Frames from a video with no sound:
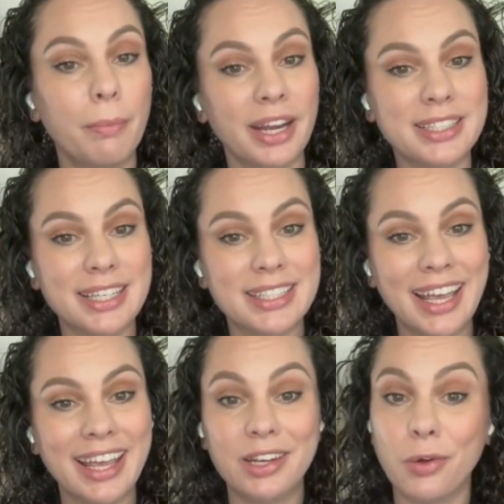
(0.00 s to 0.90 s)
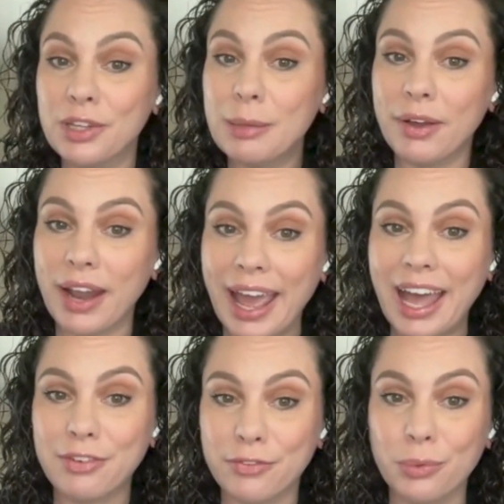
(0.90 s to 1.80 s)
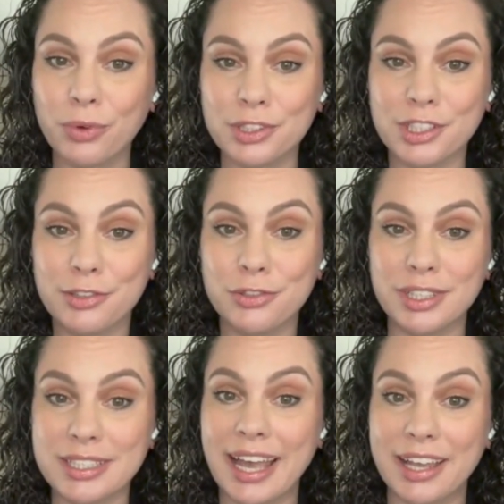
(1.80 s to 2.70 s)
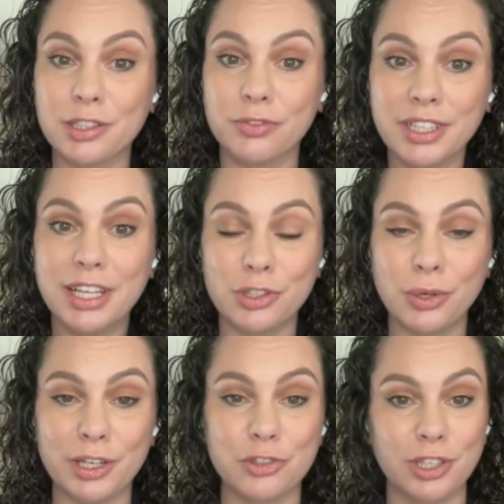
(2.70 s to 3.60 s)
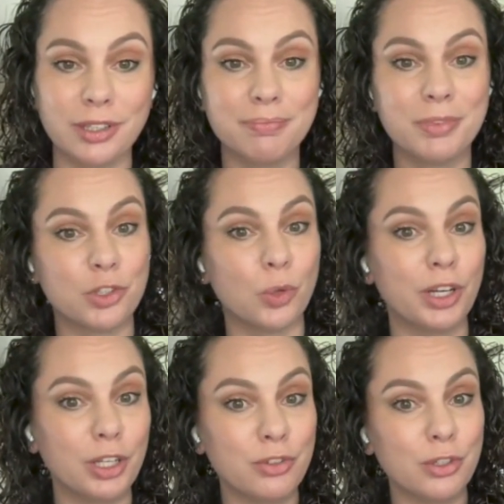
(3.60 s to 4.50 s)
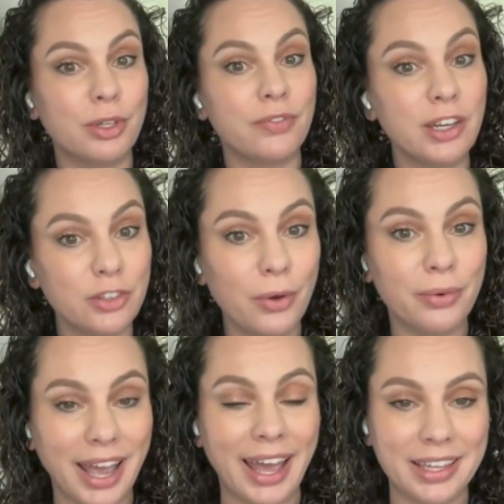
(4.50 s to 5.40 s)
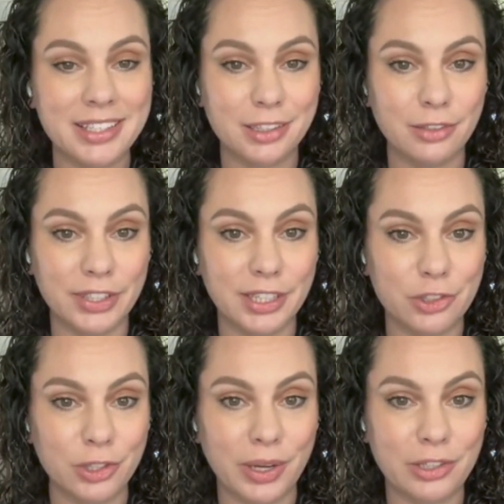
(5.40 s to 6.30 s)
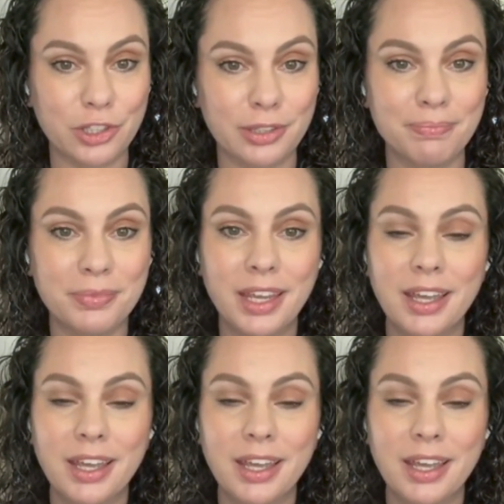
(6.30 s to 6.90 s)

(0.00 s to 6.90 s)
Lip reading: But as I said, only about half of the world's countries ask a religion question. So what do you do if they don't ask a religion question?